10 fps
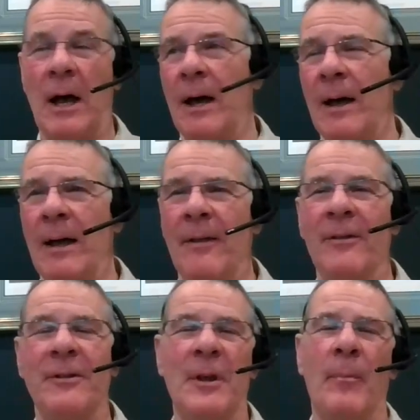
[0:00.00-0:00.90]

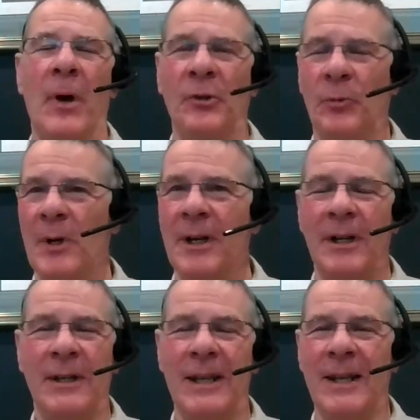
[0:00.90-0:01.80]
the
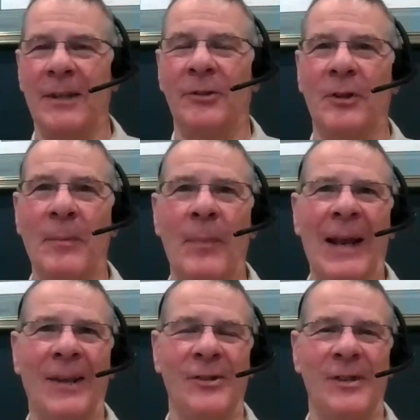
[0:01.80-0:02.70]
buzzword is
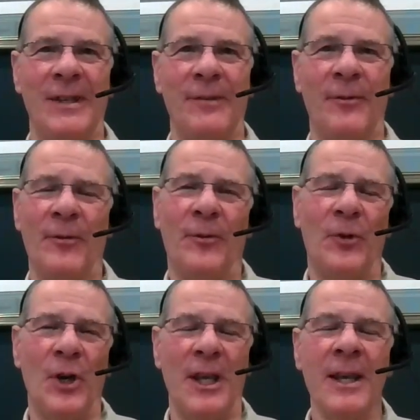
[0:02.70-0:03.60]
complexity for
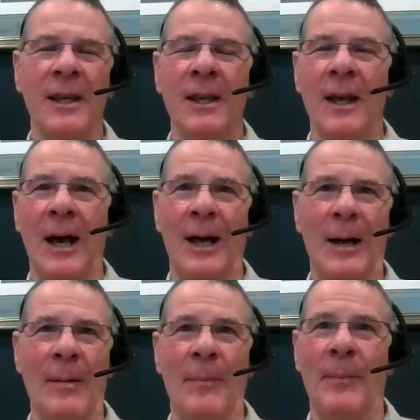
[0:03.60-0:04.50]
free,
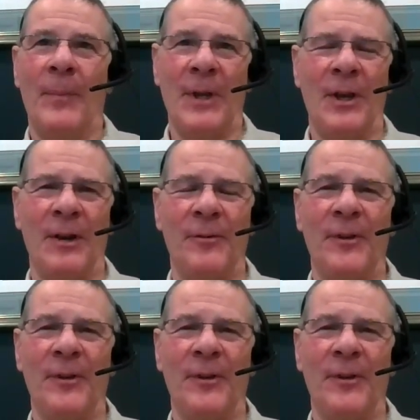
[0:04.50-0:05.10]
but you got to